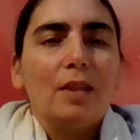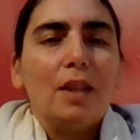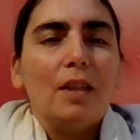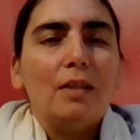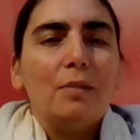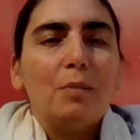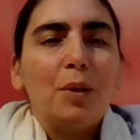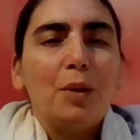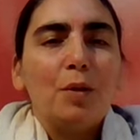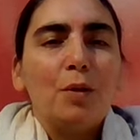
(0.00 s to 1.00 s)
these
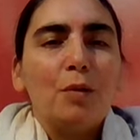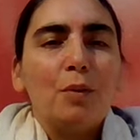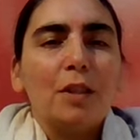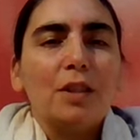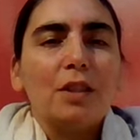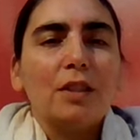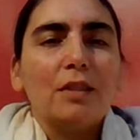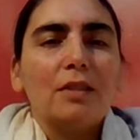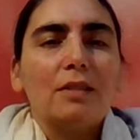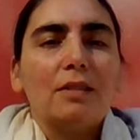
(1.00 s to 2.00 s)
pure
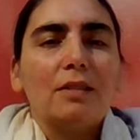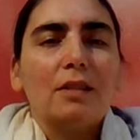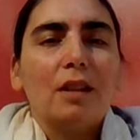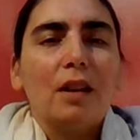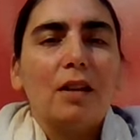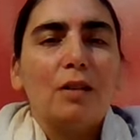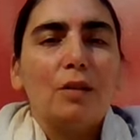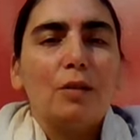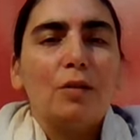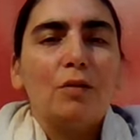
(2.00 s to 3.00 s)
wishes and
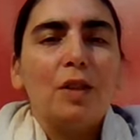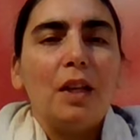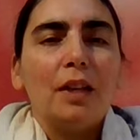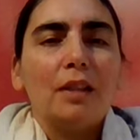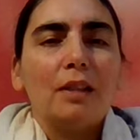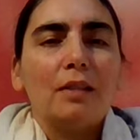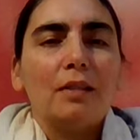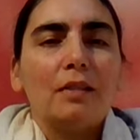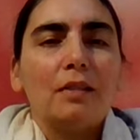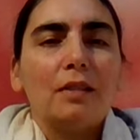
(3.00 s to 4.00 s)
good feelings,